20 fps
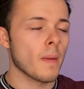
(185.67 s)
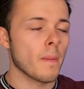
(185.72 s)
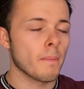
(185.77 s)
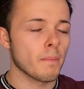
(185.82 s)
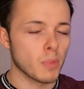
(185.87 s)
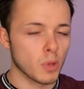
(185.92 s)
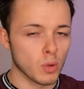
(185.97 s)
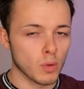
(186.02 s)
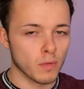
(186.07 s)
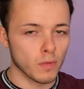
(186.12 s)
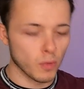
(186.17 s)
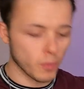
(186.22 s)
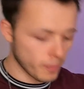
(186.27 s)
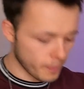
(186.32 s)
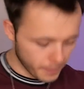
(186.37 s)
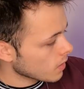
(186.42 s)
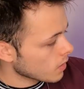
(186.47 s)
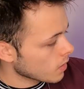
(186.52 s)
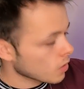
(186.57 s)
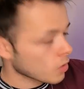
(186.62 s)
Beautiful.
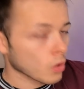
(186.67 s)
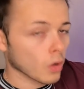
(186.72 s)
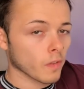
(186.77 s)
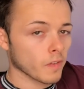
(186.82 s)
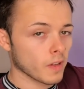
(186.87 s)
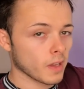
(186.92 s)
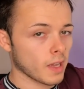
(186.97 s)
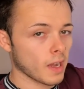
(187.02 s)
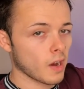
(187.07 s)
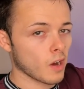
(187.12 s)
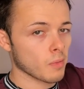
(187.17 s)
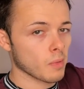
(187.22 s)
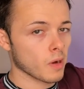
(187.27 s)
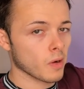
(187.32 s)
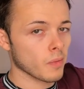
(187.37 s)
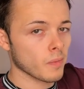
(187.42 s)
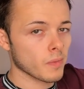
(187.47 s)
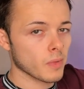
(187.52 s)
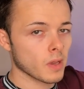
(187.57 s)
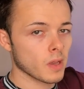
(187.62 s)
Coffee
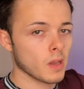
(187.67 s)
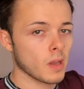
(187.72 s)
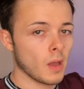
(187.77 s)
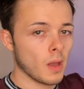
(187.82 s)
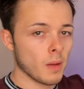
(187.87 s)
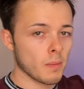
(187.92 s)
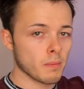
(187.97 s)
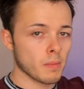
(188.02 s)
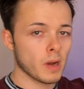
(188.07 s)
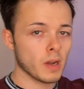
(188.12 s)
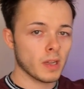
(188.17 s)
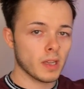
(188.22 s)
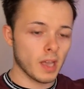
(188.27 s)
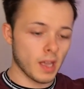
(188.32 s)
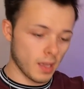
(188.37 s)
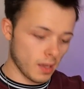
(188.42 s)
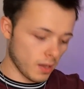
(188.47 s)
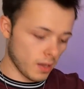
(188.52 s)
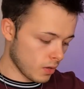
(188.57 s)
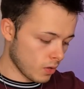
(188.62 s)
caramel, mug
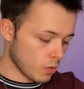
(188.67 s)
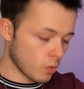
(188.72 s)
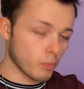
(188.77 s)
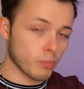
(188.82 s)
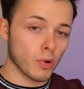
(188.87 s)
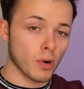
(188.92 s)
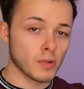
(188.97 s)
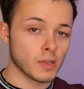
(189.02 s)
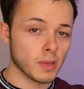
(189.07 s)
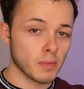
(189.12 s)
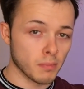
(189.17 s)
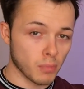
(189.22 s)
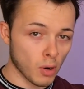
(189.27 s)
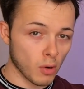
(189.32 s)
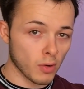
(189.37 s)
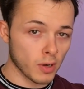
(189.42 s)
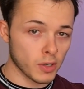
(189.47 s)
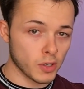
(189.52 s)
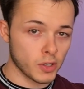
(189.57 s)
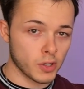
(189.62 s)
cake, protein
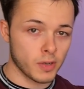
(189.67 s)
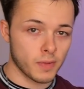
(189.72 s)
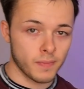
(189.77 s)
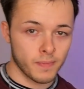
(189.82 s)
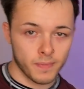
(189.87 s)
porridge,